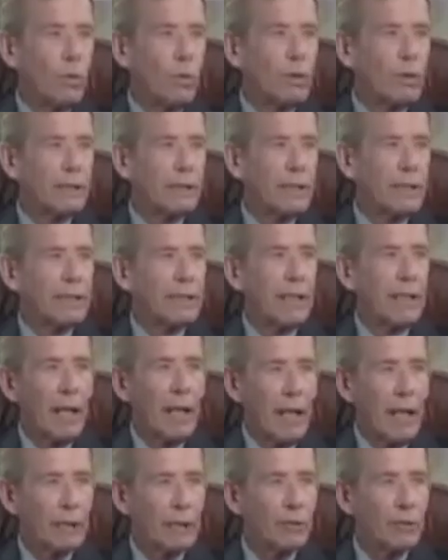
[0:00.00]
works as an
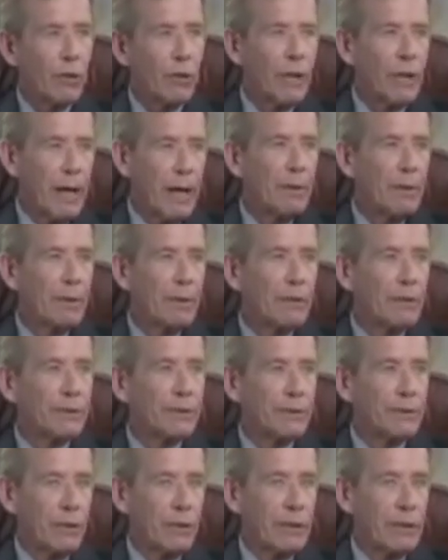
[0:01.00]
electrochemical
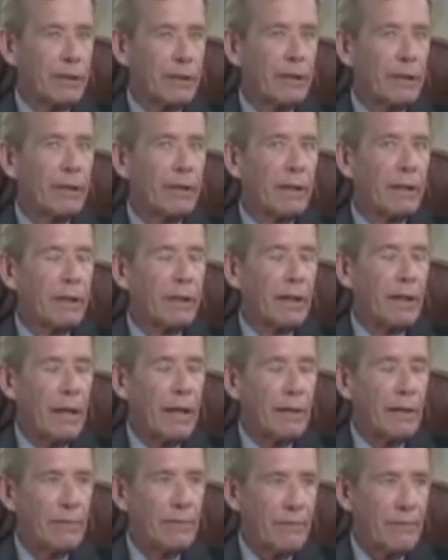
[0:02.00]
circuit.
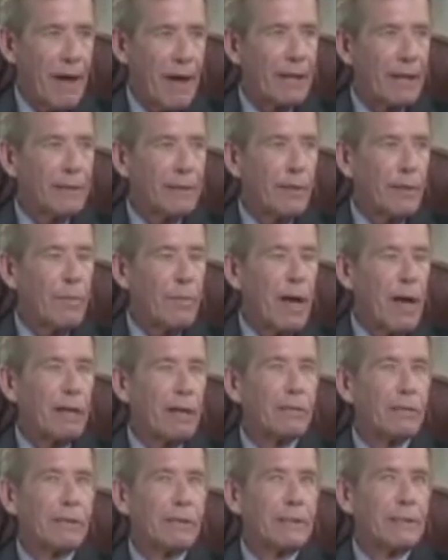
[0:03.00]
And the fact of the
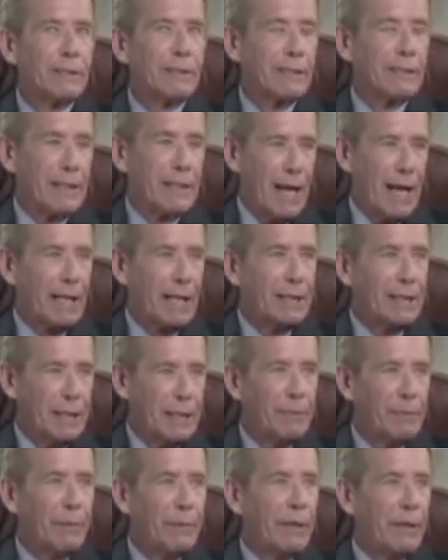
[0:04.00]
matter is, this
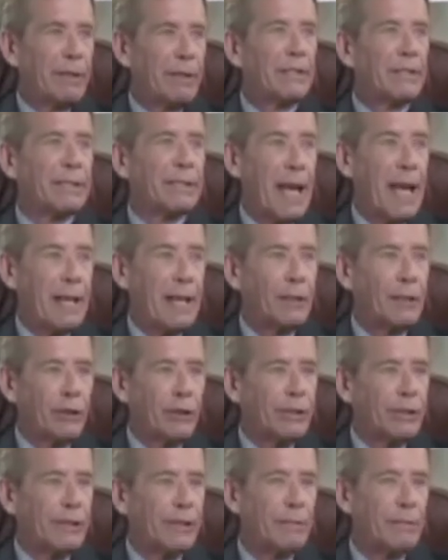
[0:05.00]
ATP, this
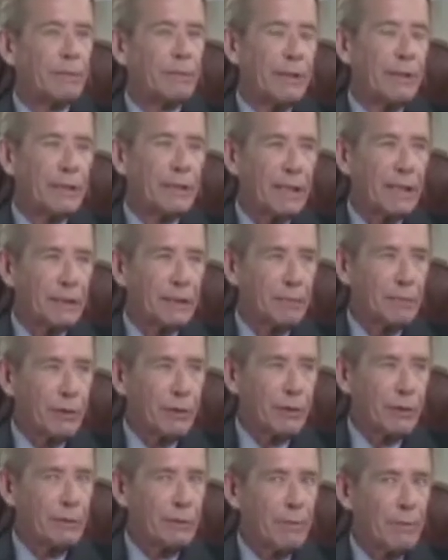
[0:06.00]
energy substance that's
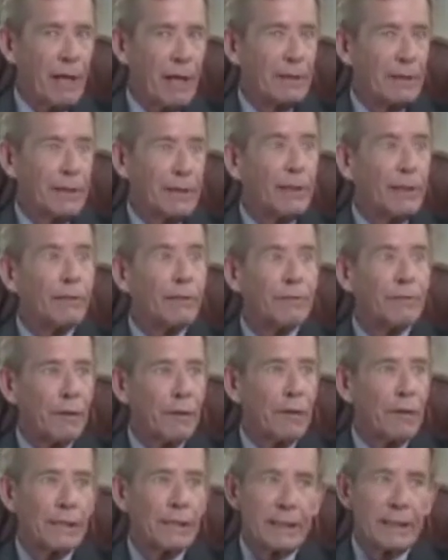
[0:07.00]
produced by little
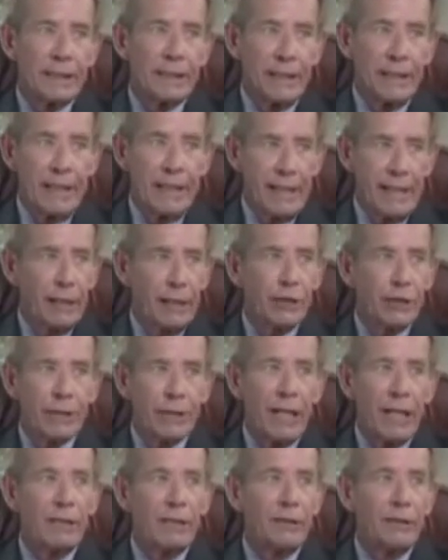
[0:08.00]
furnaces in each
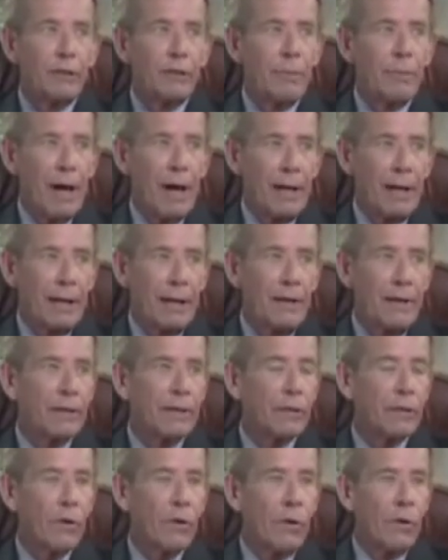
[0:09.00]
cell in your body
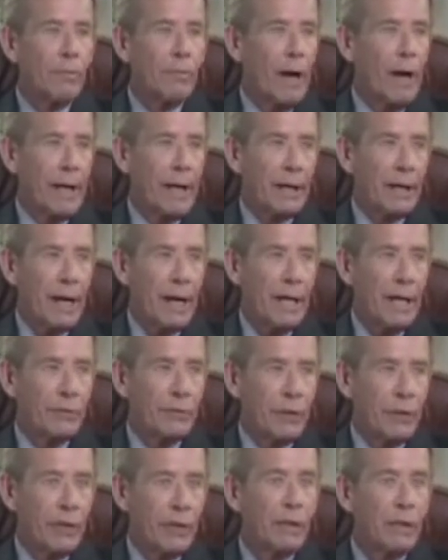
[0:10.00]
that are called
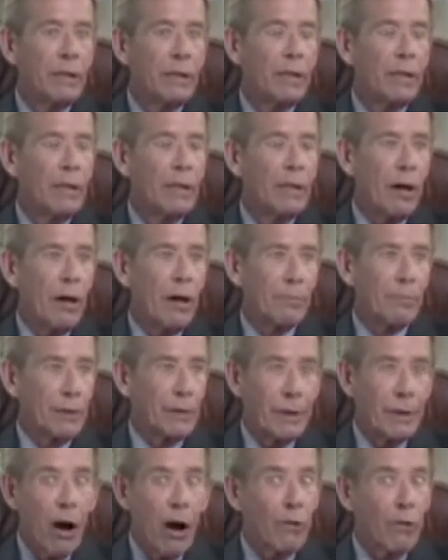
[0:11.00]
mitochondria,
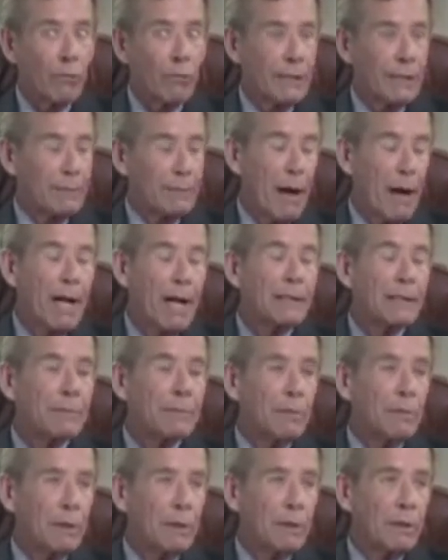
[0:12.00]
are
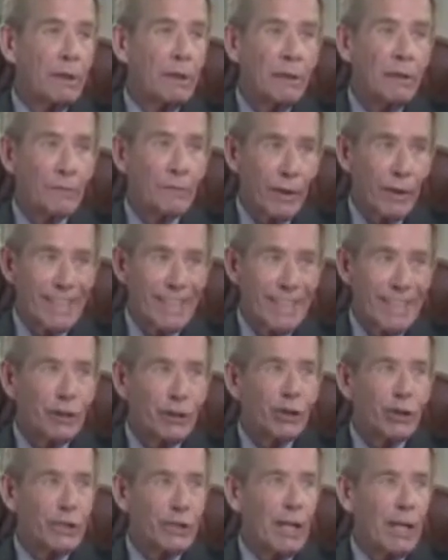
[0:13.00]
responsible for
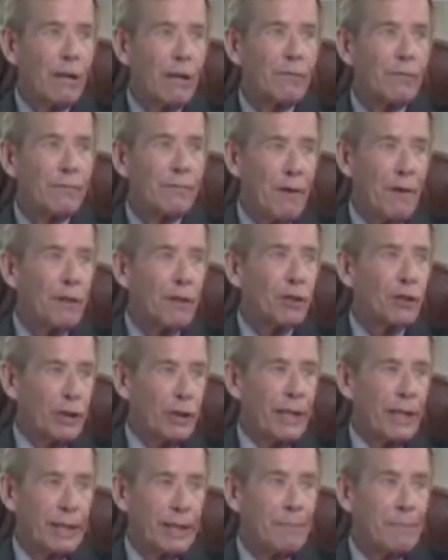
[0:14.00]
each cell
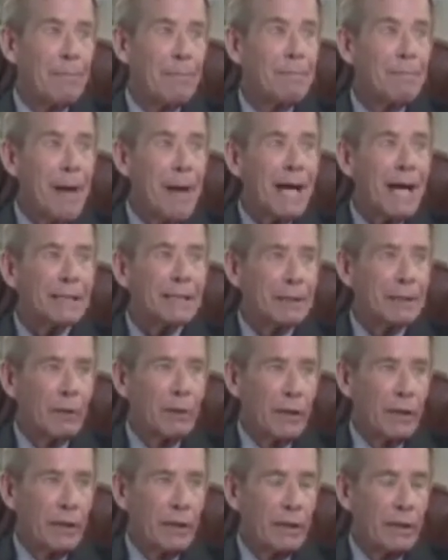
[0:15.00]
functioning
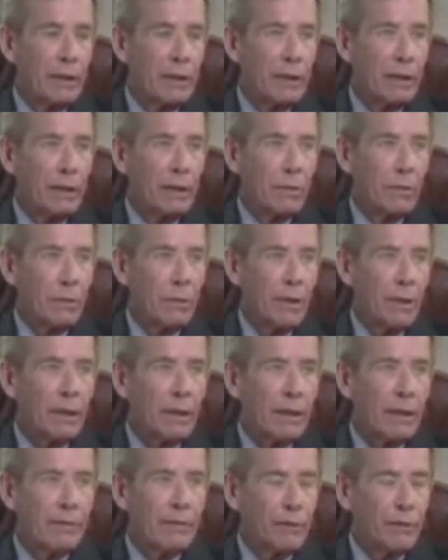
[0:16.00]
maximally.
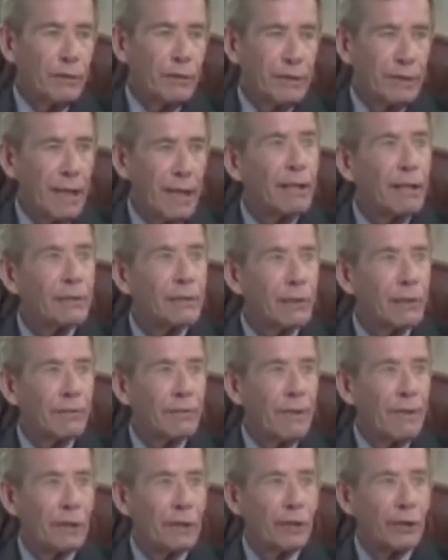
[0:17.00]
Well, if your cells
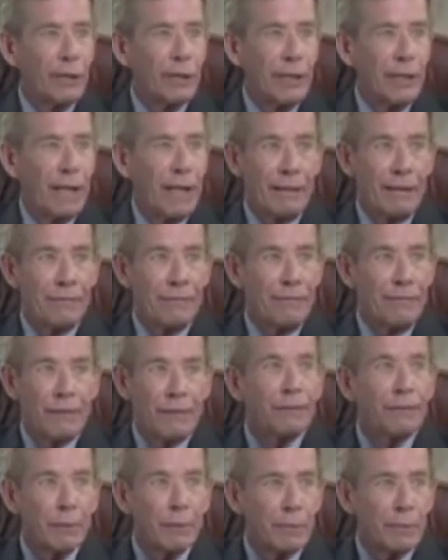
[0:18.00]
are functioning at
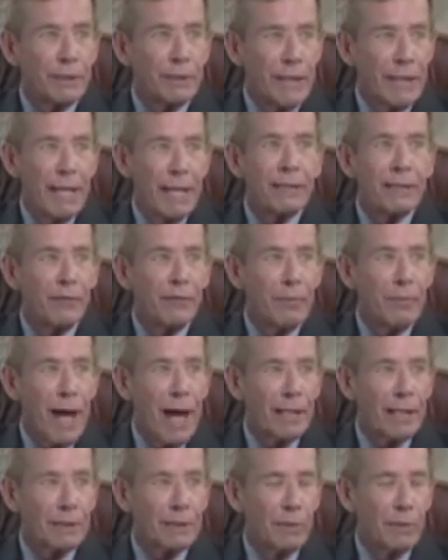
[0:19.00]
50% of
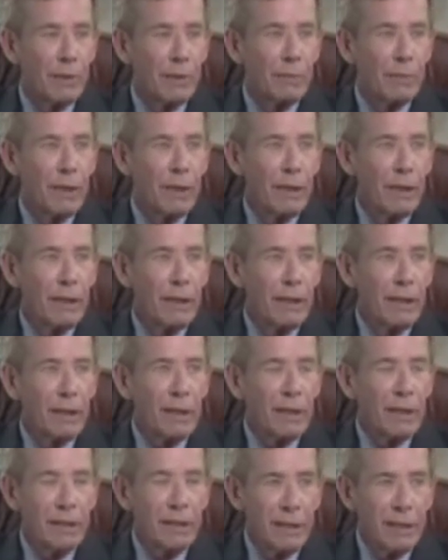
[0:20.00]
maximum,
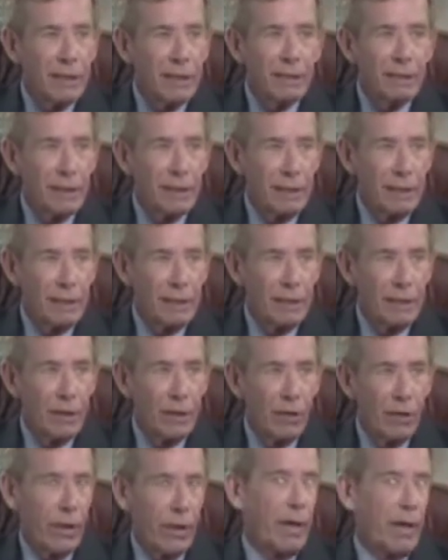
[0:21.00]
clearly,
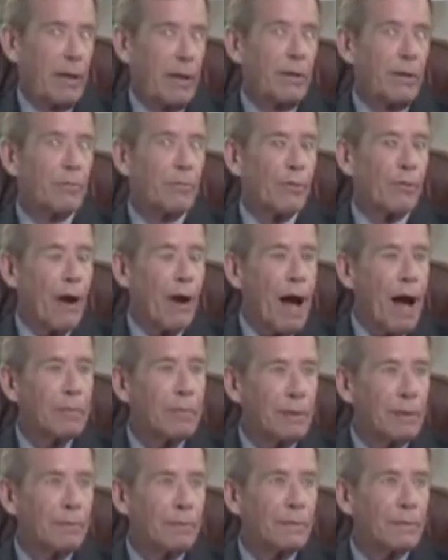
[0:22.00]
okay, the
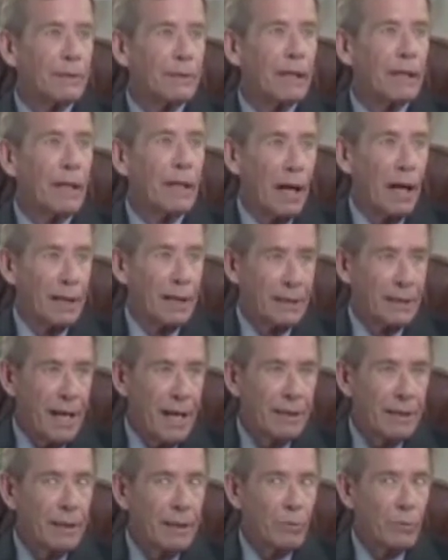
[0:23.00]
problems
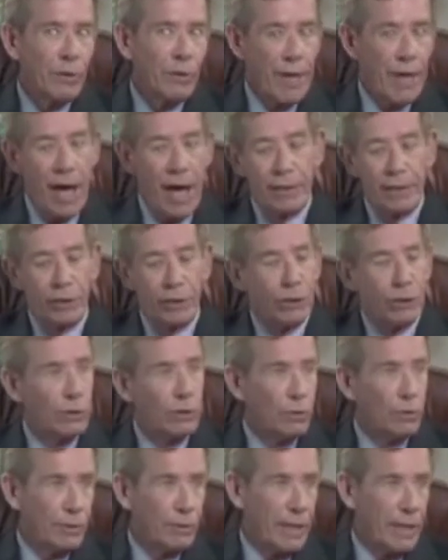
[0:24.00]
attendant with that is you
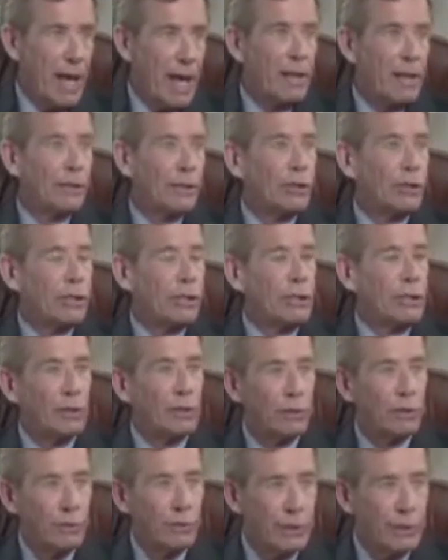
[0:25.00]
lose energy,
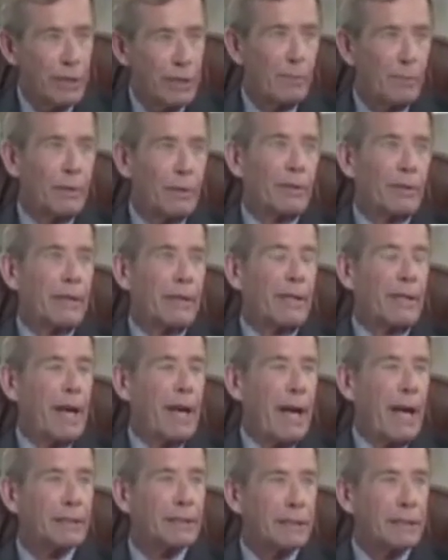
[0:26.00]
you lose the ability
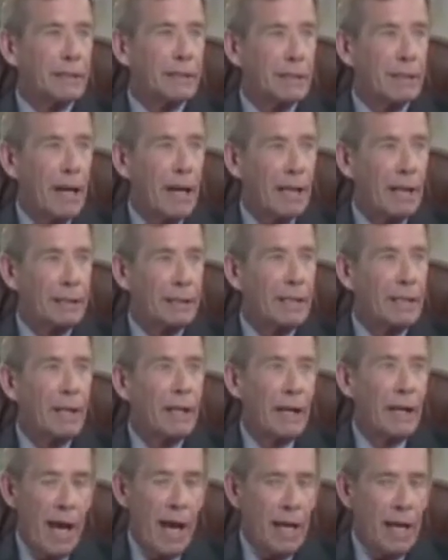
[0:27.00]
to exercise,
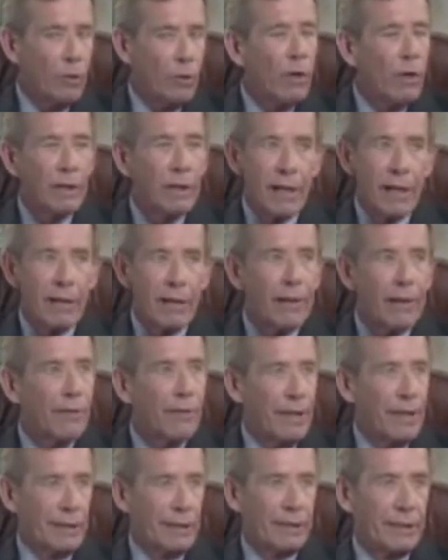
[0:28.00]
and all the other
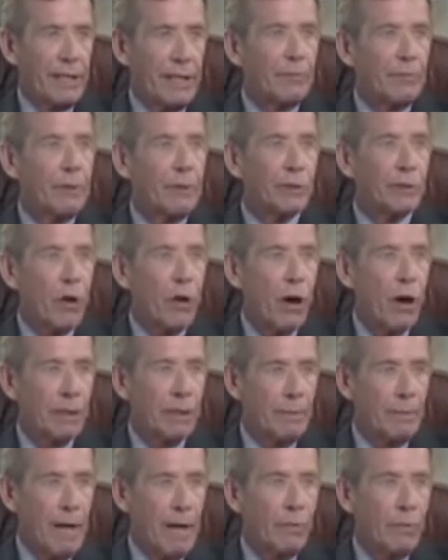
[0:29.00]
things that have been
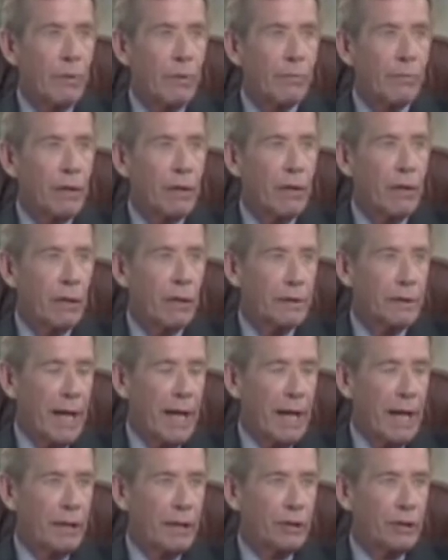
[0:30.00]
talked about with regard
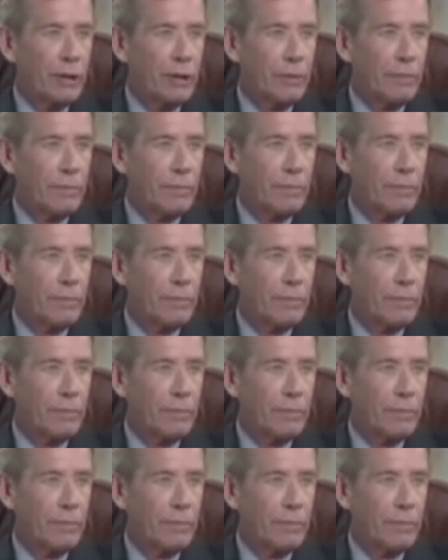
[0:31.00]
to aging.